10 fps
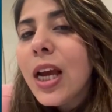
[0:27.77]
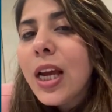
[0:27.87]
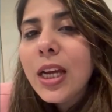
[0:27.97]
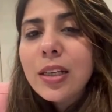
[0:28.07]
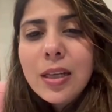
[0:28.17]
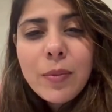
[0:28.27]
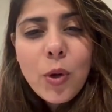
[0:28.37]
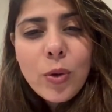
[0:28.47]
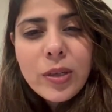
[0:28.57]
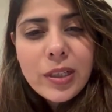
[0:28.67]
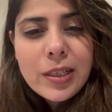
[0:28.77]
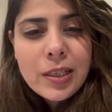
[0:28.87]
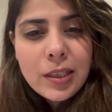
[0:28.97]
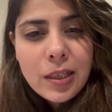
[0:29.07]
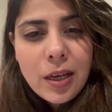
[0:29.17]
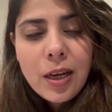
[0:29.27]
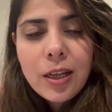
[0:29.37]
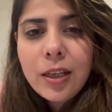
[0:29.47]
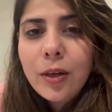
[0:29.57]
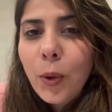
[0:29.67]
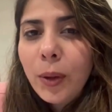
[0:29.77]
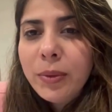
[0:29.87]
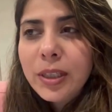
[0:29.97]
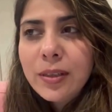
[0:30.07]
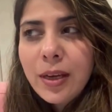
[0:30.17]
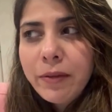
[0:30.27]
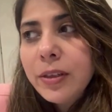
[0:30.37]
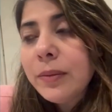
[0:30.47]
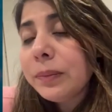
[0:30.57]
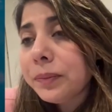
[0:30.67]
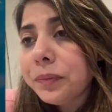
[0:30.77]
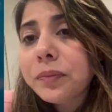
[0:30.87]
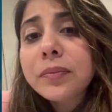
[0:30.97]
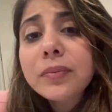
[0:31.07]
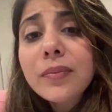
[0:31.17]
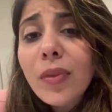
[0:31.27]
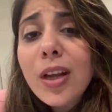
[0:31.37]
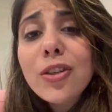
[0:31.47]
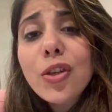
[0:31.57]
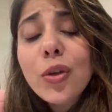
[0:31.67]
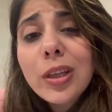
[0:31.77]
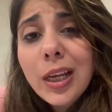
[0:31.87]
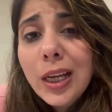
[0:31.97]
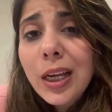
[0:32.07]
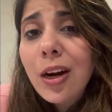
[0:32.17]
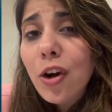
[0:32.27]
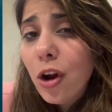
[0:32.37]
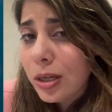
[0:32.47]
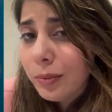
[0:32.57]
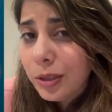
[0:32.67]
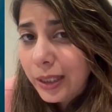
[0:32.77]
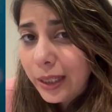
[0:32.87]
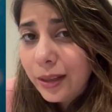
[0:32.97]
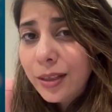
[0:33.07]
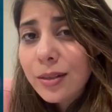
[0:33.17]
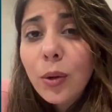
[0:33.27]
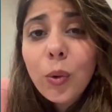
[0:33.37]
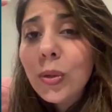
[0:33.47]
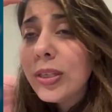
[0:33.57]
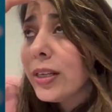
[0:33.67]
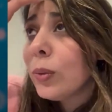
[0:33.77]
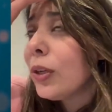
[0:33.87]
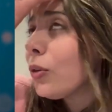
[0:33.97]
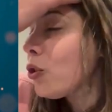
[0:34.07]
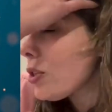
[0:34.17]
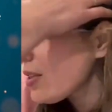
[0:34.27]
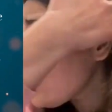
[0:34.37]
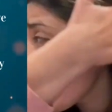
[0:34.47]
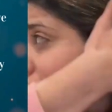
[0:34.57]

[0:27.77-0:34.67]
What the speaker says: In some courses, the requirement is 7. So they are not able to get that scores, and we are going to discuss